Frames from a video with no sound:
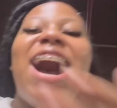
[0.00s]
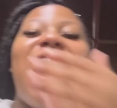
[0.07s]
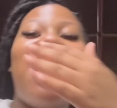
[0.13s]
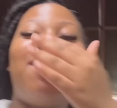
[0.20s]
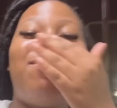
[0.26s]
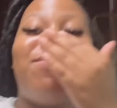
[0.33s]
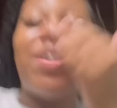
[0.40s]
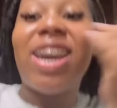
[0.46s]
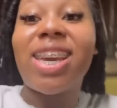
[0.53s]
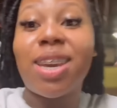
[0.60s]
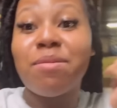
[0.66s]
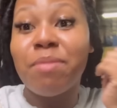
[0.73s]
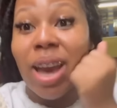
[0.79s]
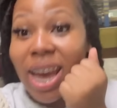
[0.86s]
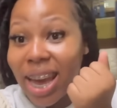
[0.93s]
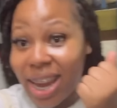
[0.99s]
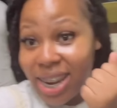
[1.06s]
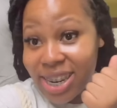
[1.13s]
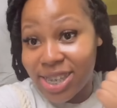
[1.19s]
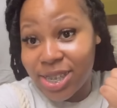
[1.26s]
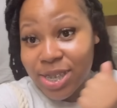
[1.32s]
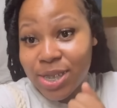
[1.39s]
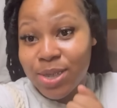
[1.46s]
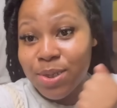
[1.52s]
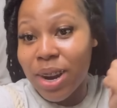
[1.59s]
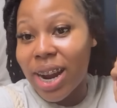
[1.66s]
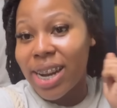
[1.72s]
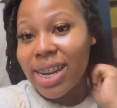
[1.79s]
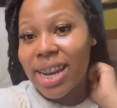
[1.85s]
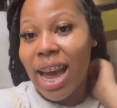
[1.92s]
I'm faking my energies
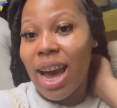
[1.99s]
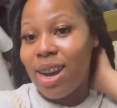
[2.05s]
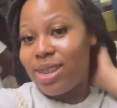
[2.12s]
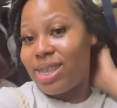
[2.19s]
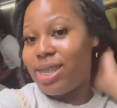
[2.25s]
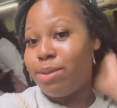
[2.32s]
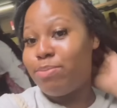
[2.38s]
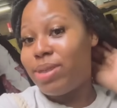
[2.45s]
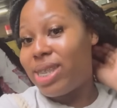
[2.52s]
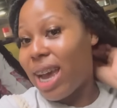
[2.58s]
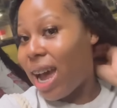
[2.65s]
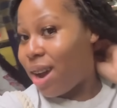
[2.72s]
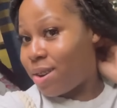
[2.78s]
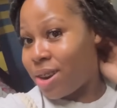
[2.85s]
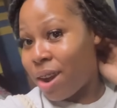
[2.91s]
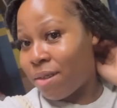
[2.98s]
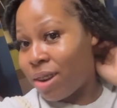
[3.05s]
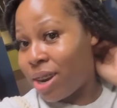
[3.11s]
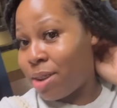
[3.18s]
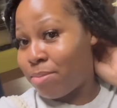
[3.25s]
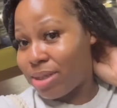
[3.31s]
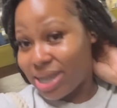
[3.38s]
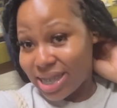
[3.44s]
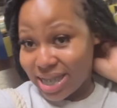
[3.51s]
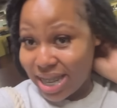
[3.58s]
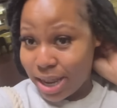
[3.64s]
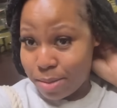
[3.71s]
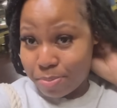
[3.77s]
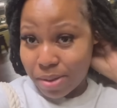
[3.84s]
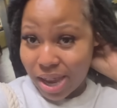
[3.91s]
right now. Deep down, I want to be
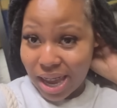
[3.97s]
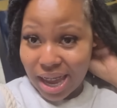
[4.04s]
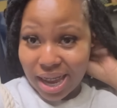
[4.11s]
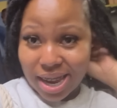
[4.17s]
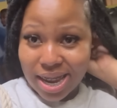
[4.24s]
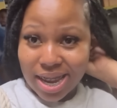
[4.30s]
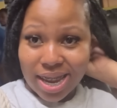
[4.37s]
sleeping,